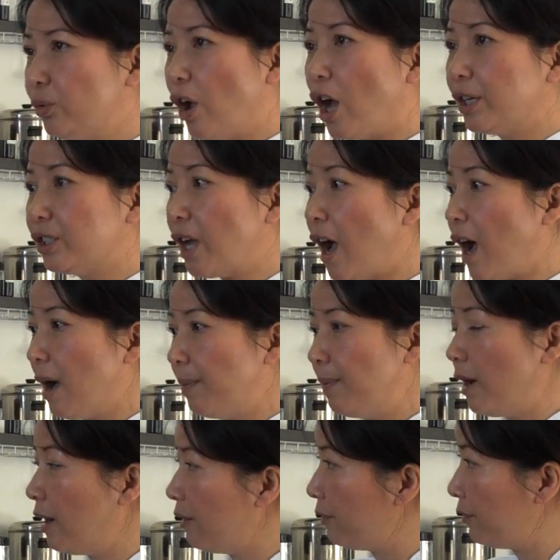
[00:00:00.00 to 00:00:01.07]
on top
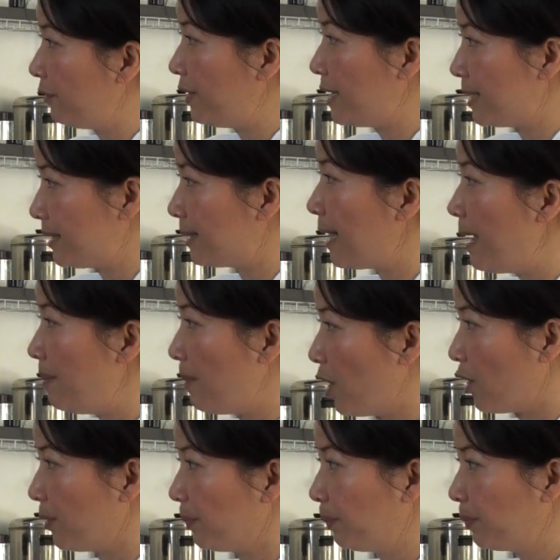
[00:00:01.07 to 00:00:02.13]
of this
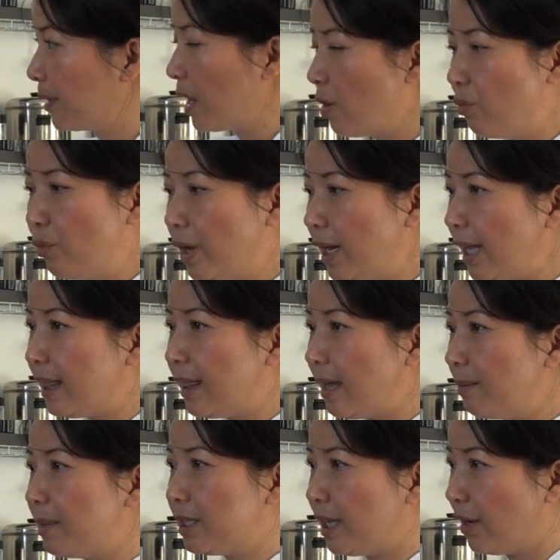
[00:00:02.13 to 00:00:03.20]
steamer, really
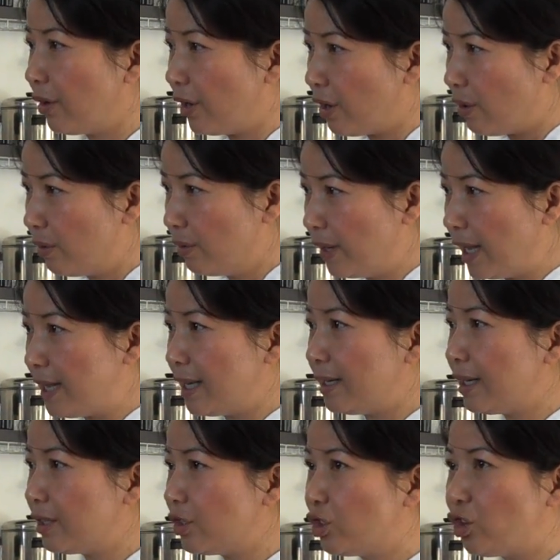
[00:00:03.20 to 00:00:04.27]
thin material, and then
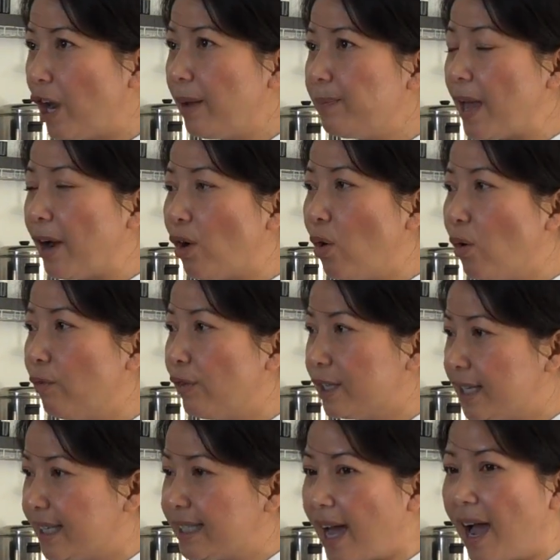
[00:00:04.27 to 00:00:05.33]
just strain that over.
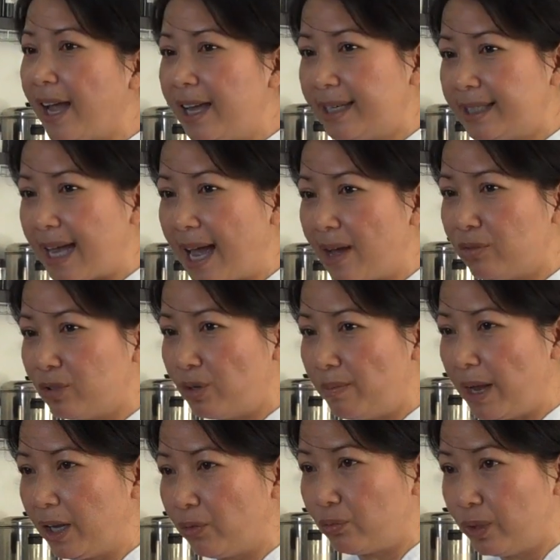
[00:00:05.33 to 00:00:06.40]
They tie it down to
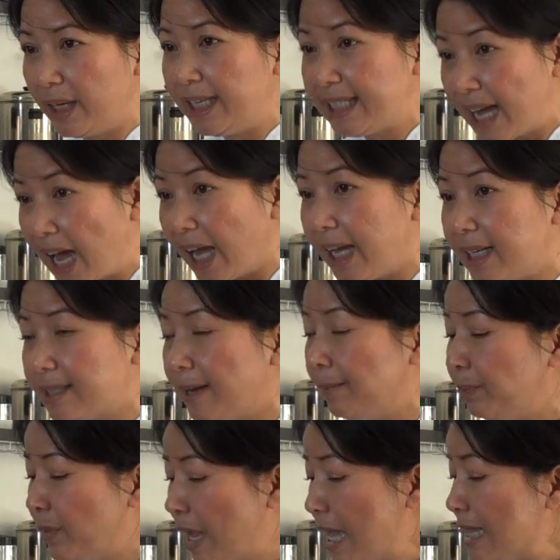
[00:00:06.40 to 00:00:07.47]
make it really tight.
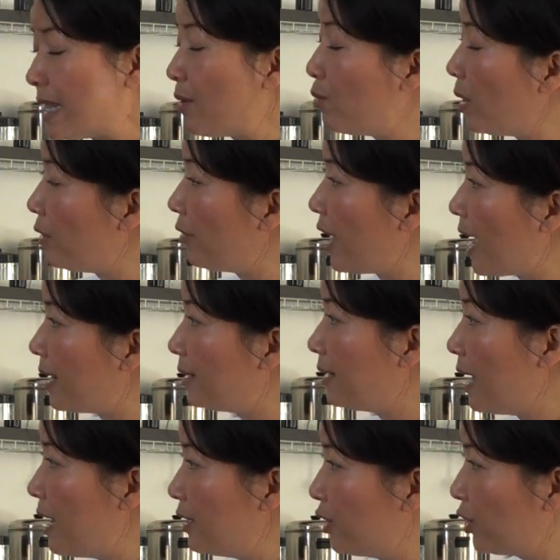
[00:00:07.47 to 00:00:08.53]
They will then
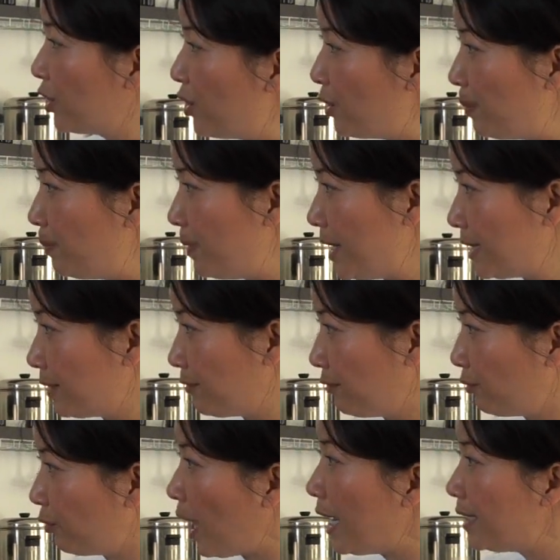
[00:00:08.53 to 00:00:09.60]
scoop this
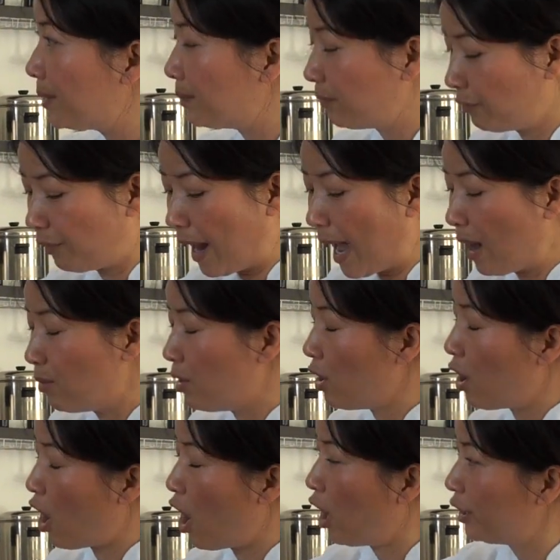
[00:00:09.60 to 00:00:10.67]
rice
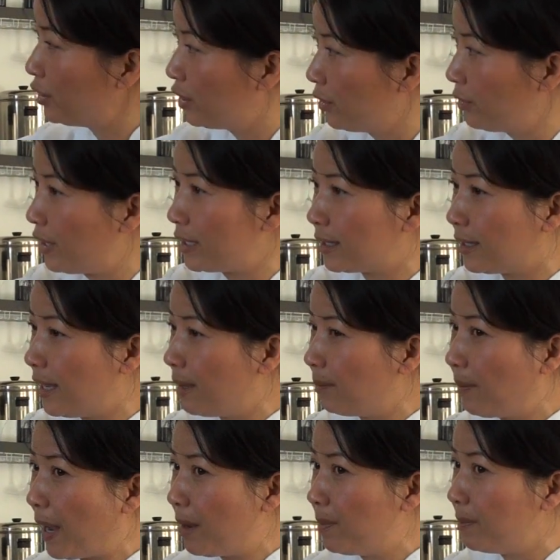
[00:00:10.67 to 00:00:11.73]
flour onto this thin
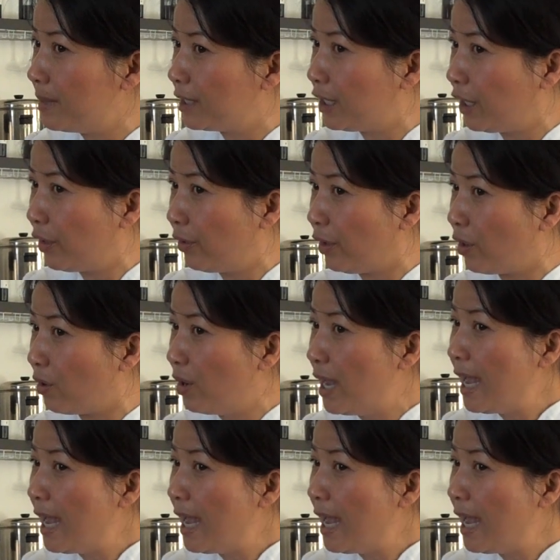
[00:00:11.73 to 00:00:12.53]
paper material,